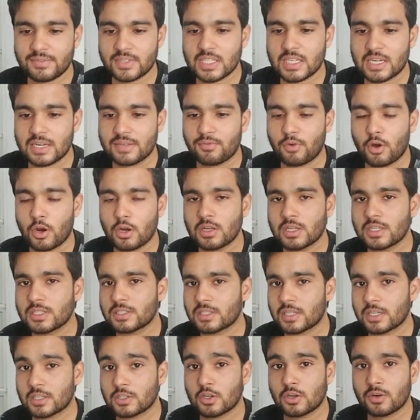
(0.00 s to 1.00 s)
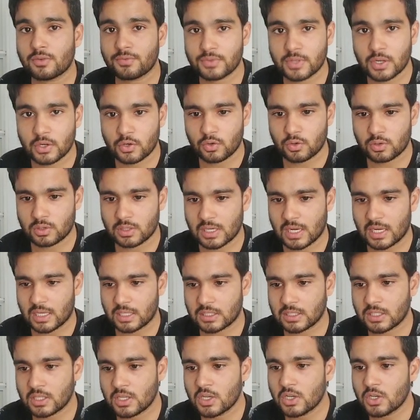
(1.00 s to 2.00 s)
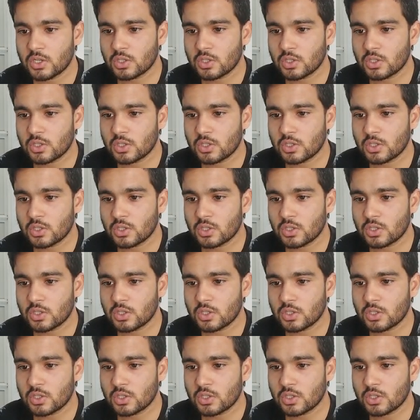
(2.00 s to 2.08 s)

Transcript: with the default constructor of the node class.